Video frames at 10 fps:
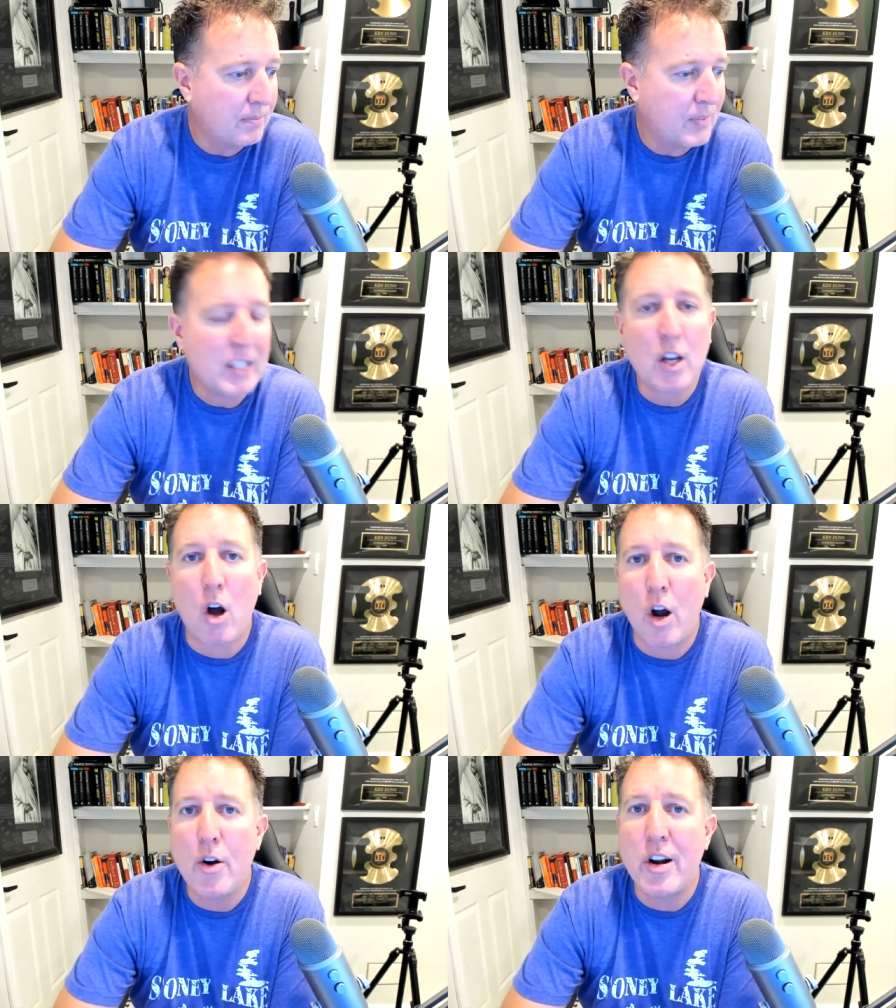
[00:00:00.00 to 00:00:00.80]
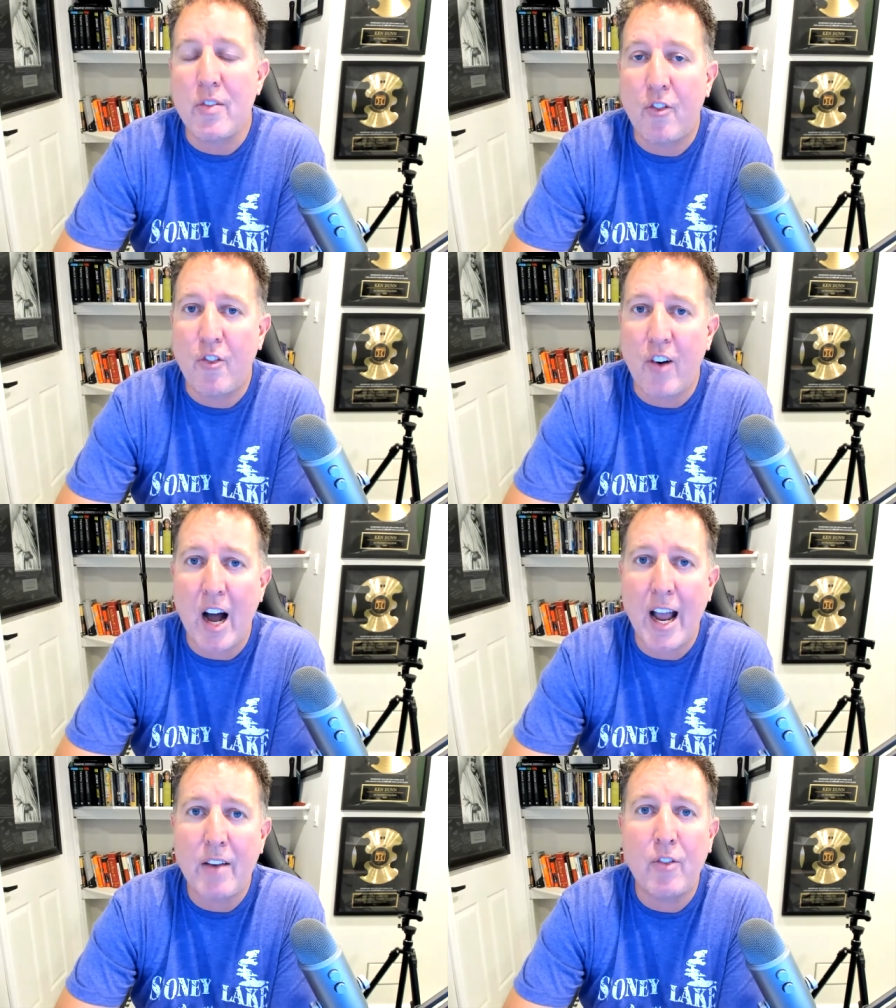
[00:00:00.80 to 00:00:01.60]
that's
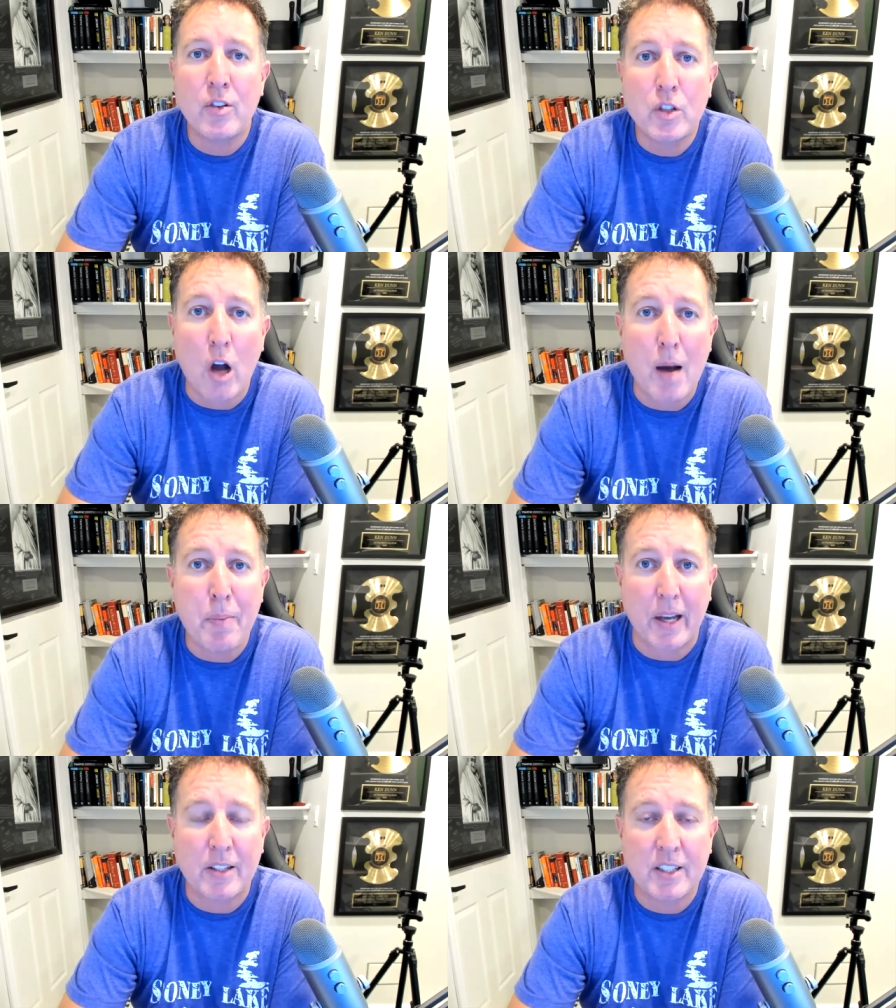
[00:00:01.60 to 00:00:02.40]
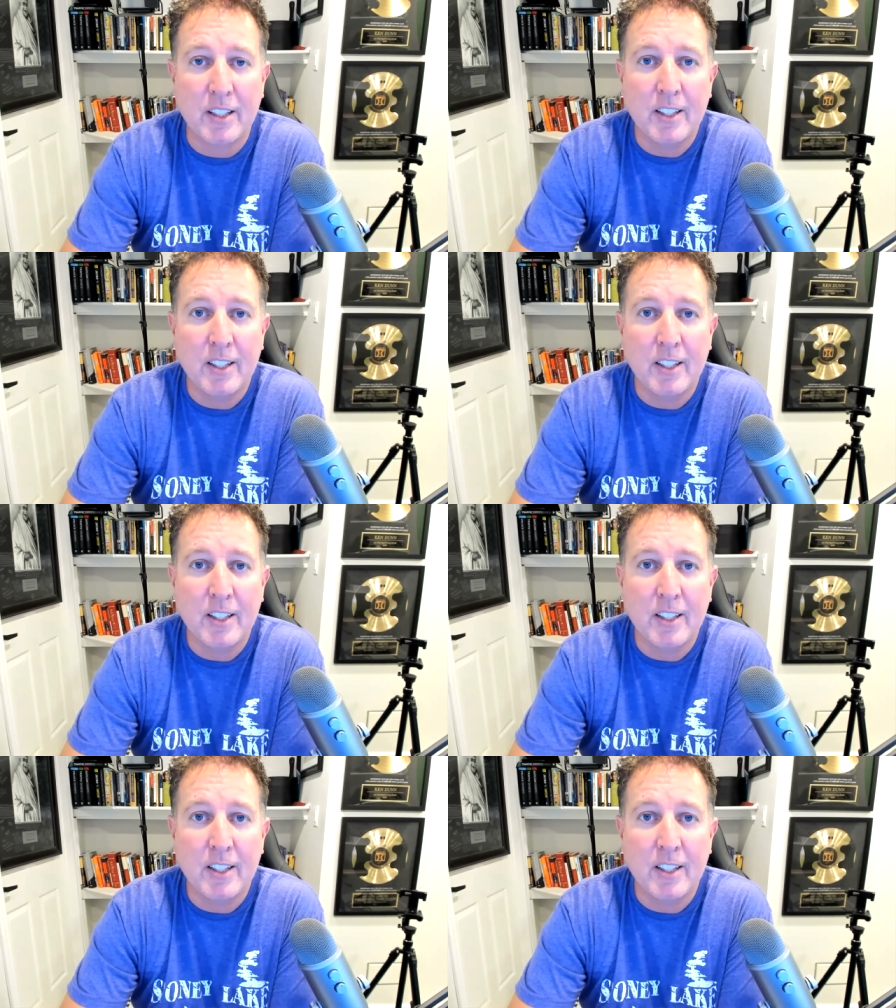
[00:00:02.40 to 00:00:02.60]
105 topics.